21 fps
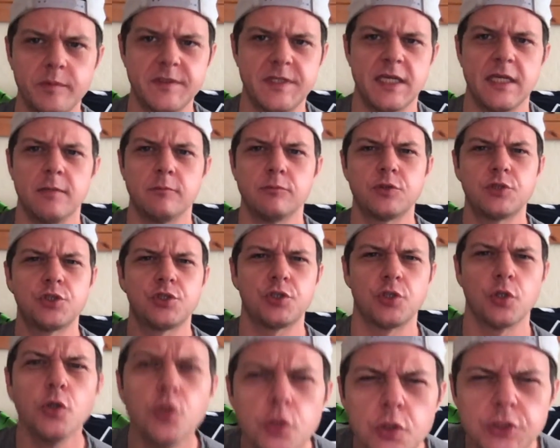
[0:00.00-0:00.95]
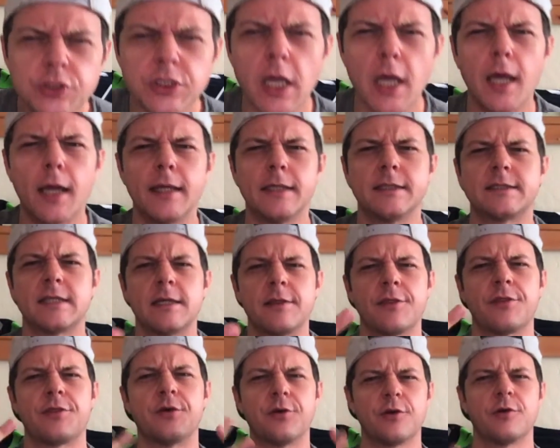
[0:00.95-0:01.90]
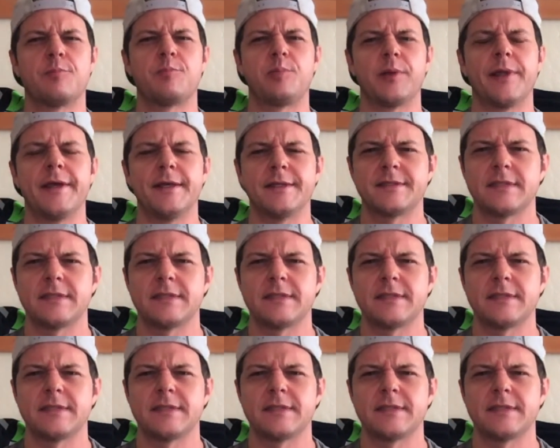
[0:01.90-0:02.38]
Team Souza is in 3rd place.